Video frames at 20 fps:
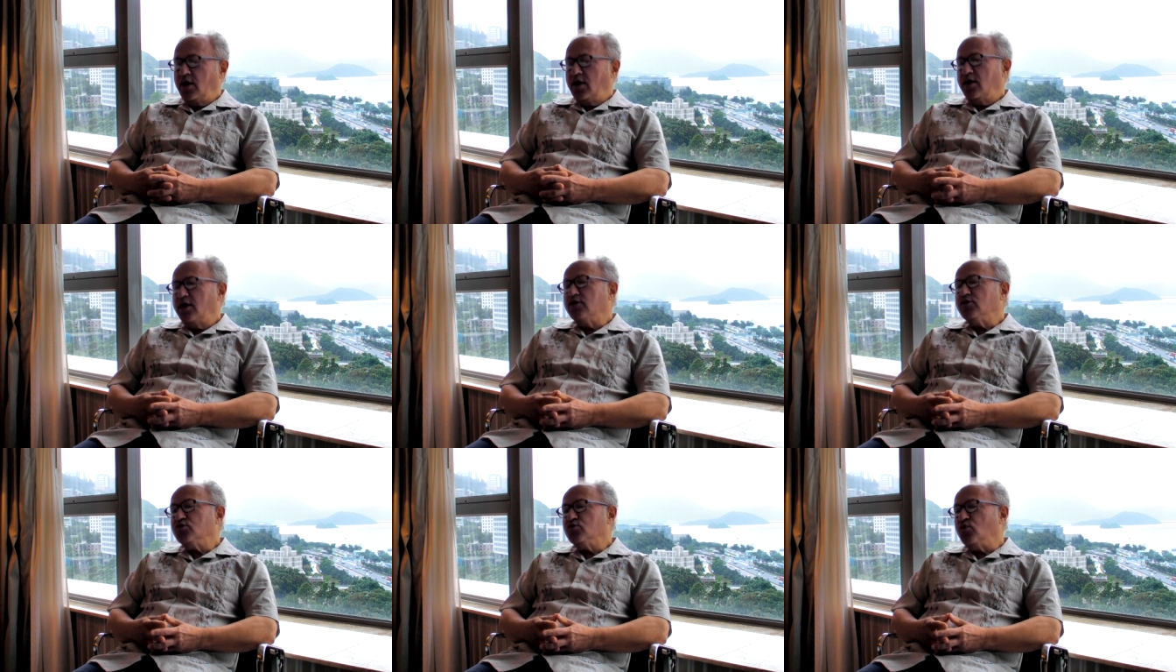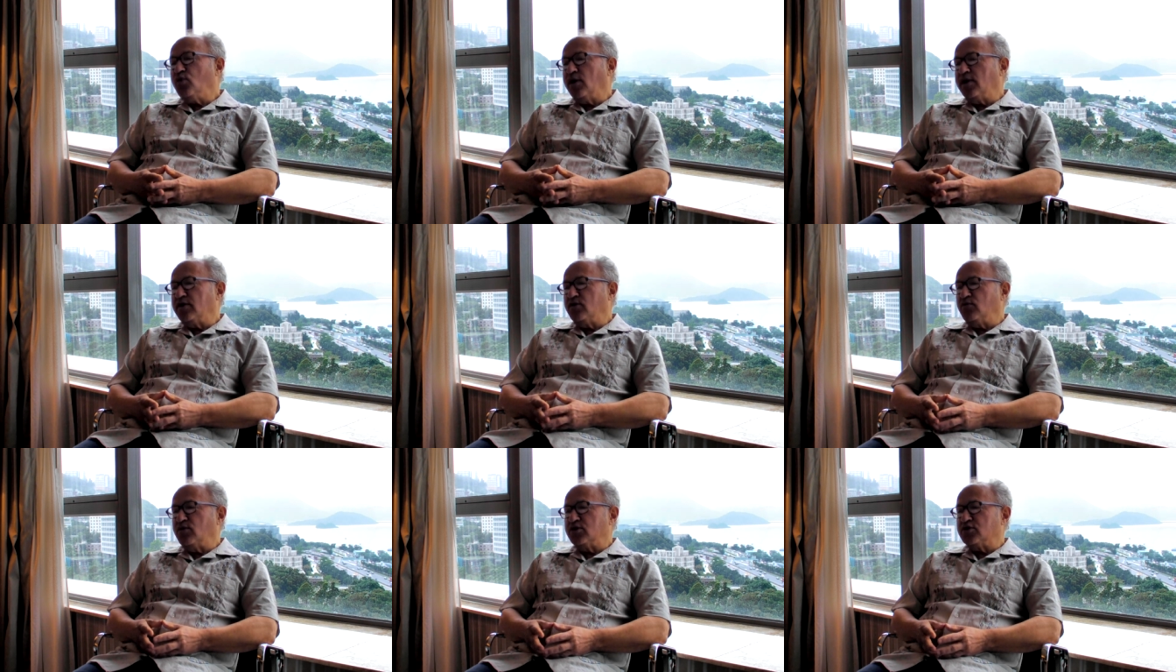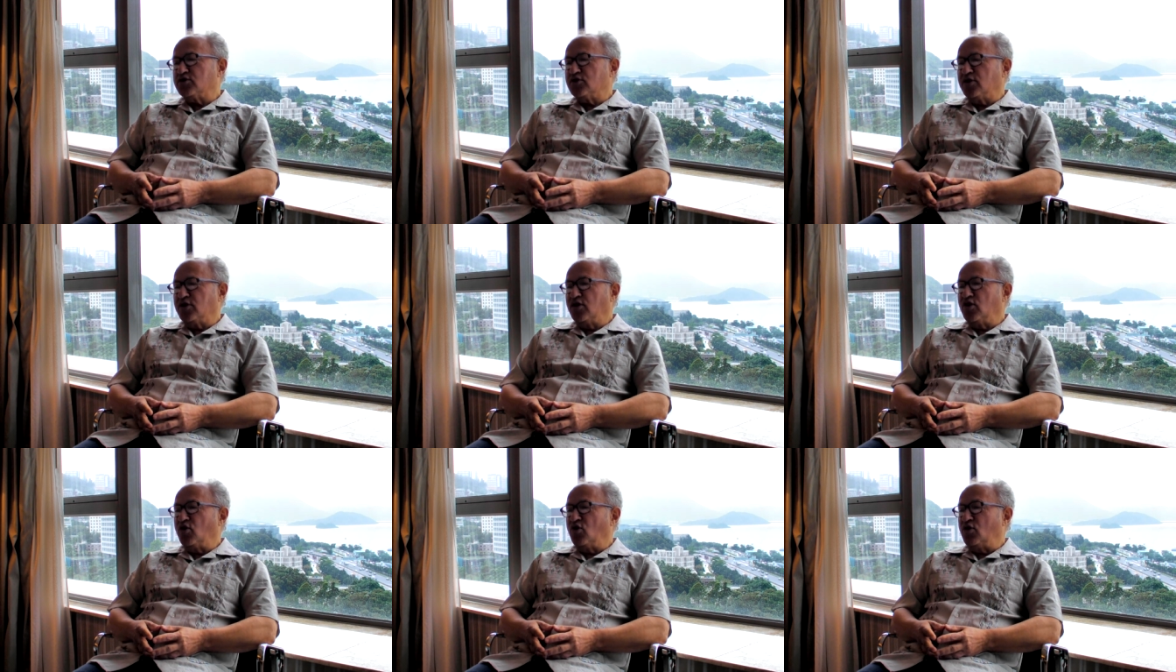is one in which the
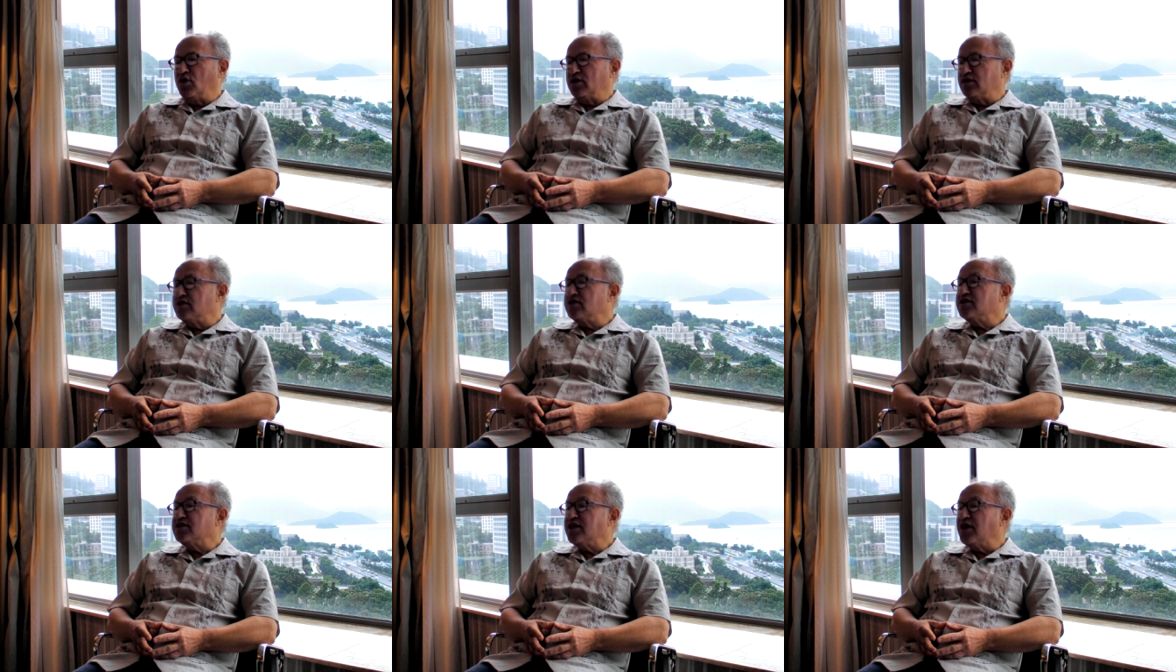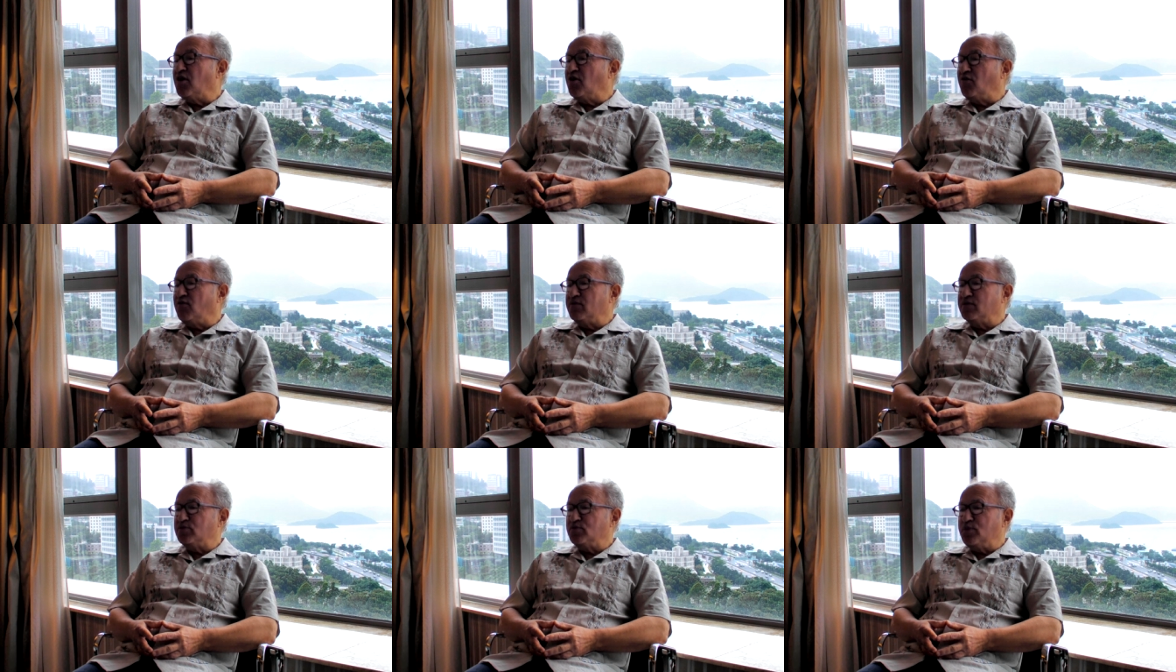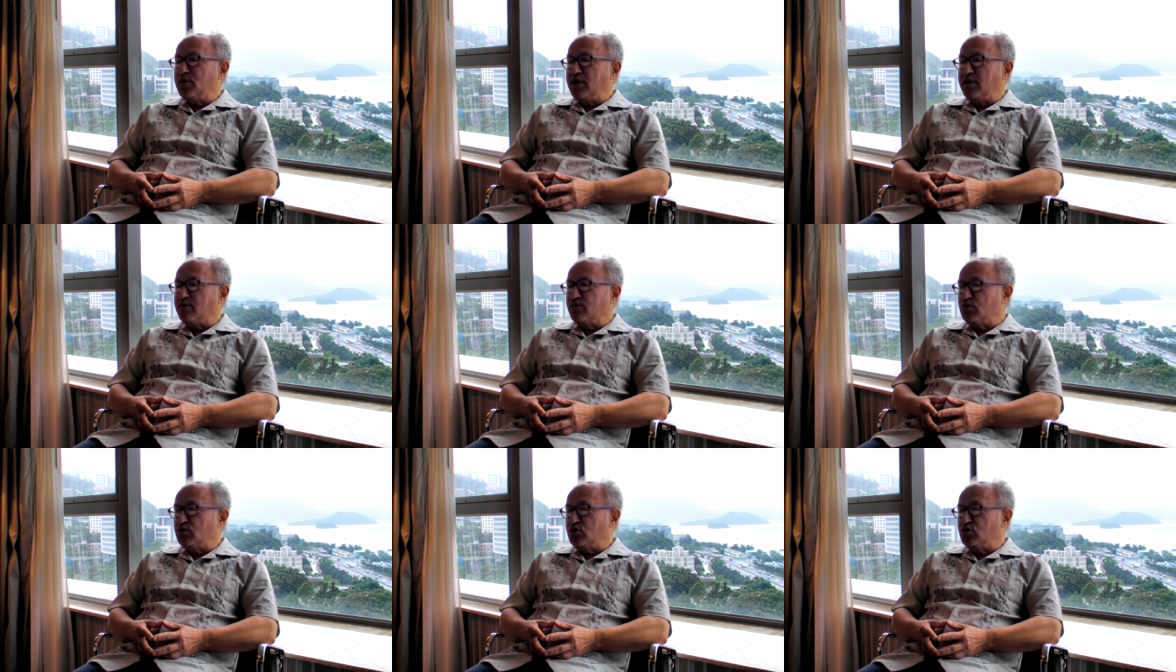law itself is
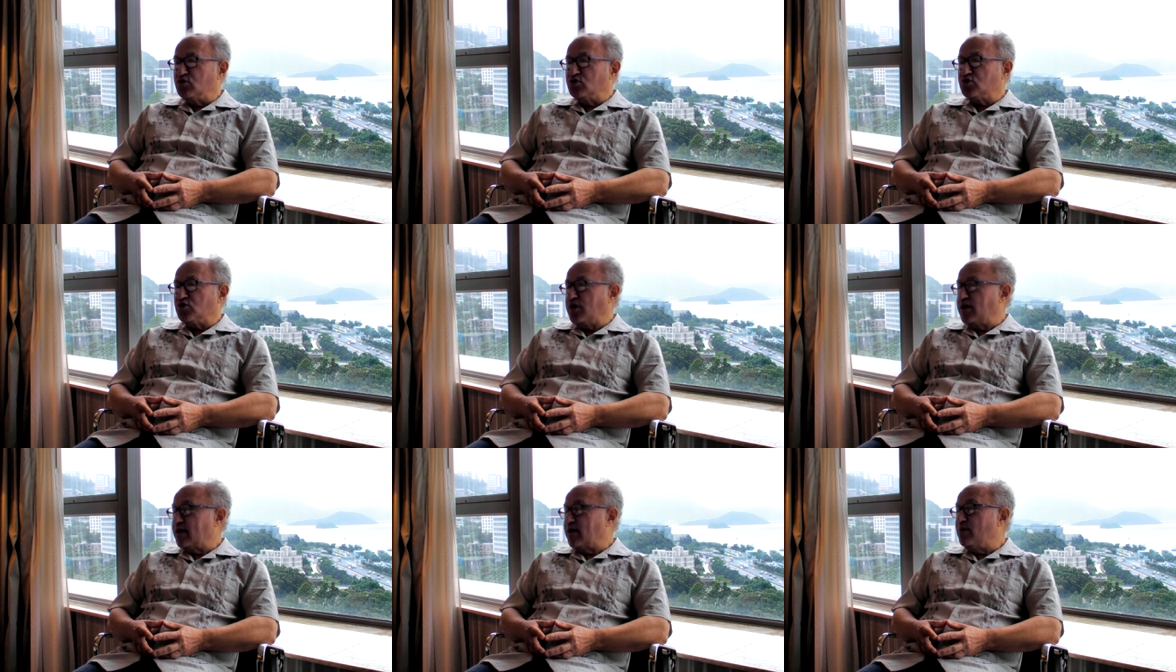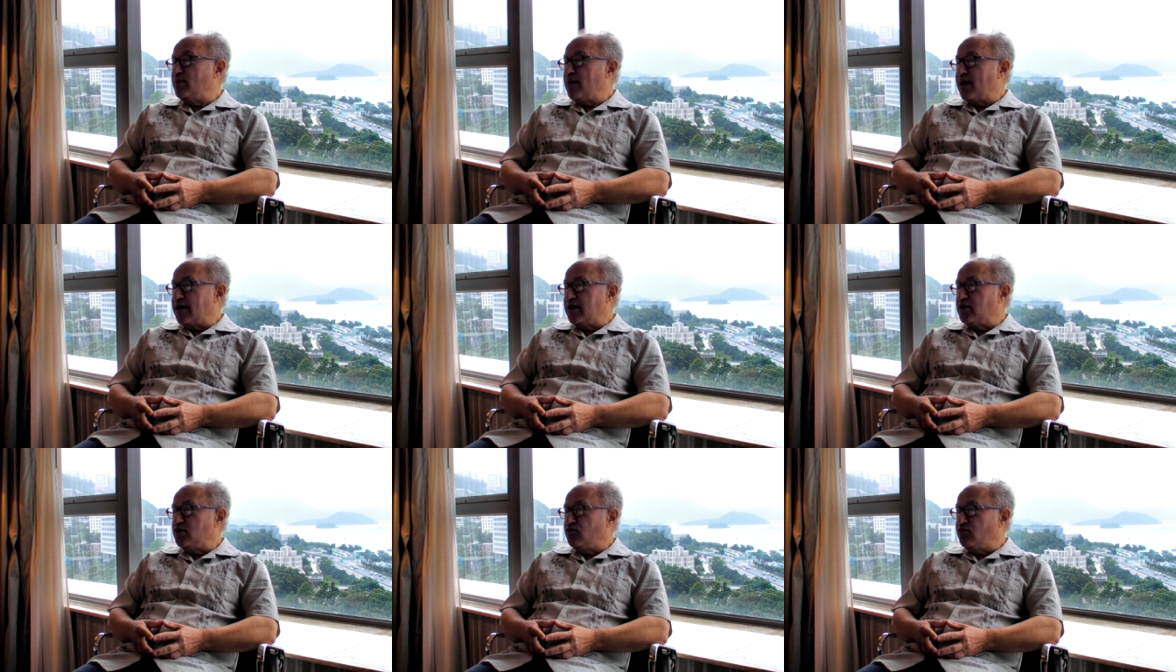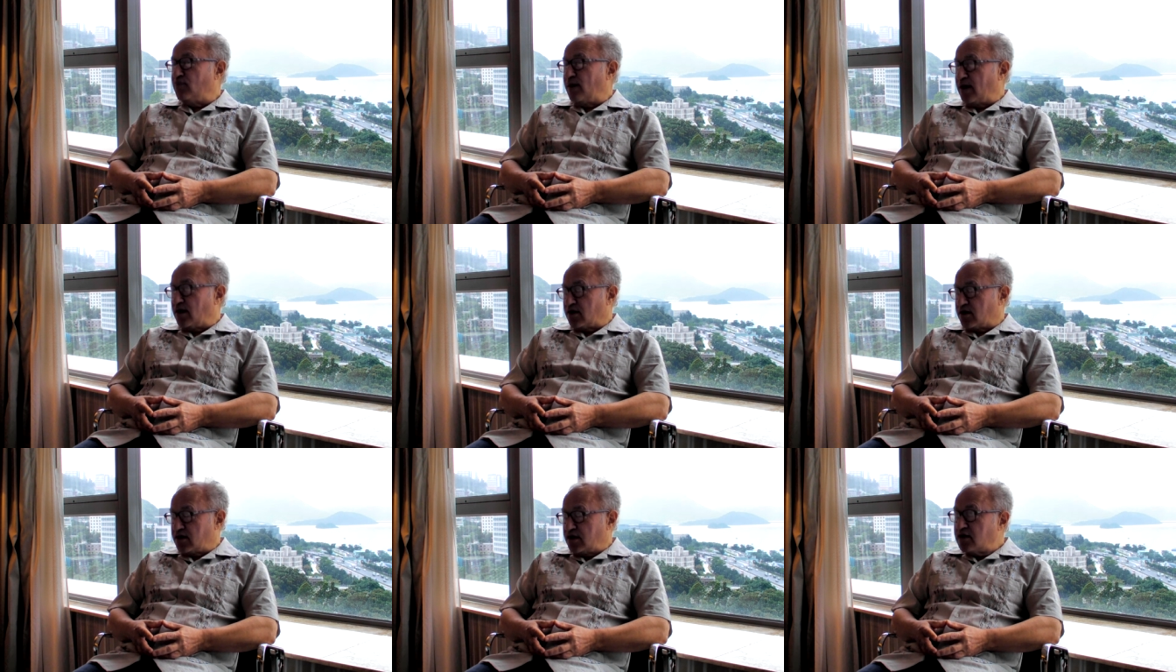being produced on a competitive
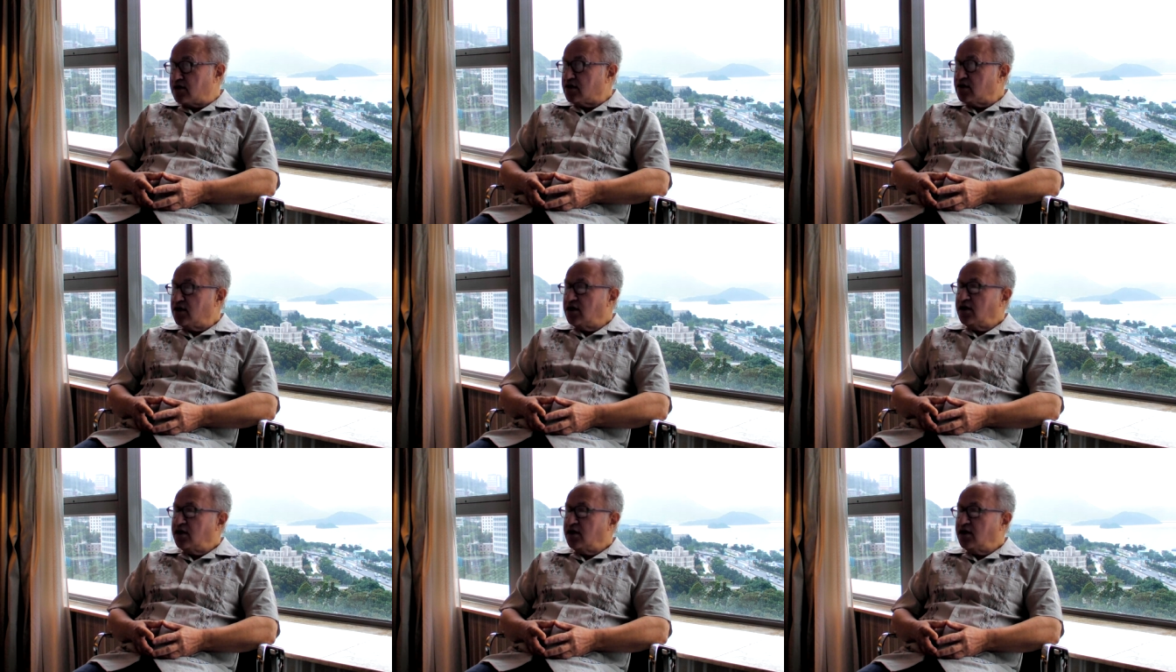market,